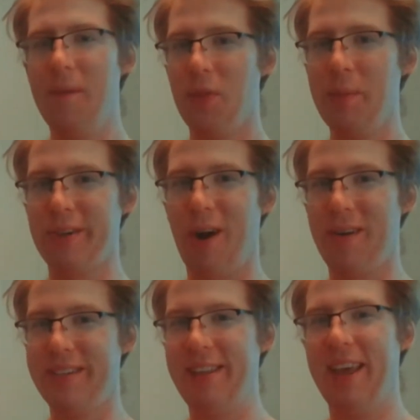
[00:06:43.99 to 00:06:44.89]
that means you're
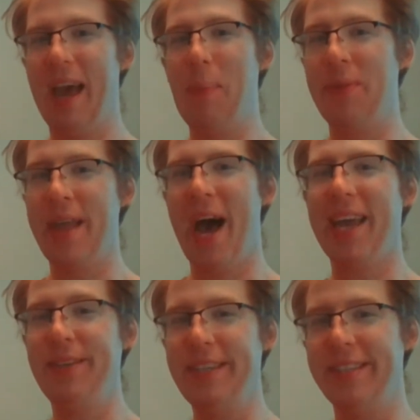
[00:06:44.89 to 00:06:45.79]
already sitting at
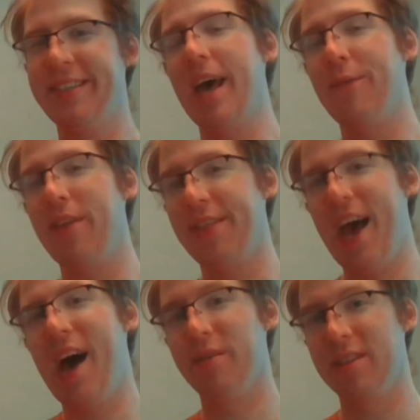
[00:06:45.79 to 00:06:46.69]

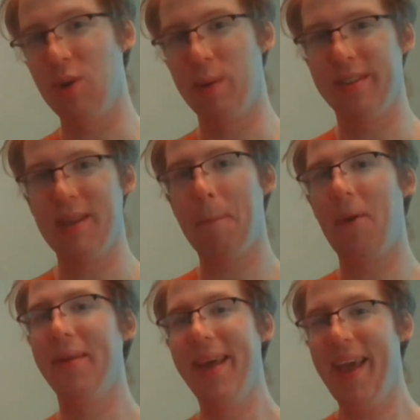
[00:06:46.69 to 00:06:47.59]
97,000, so a
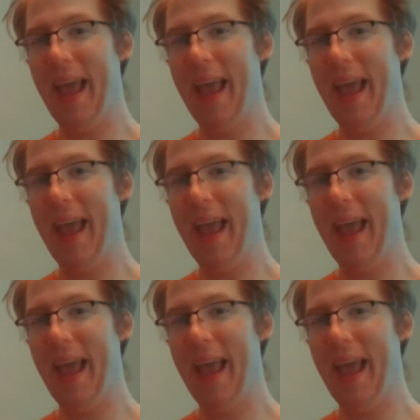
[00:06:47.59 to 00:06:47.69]
simple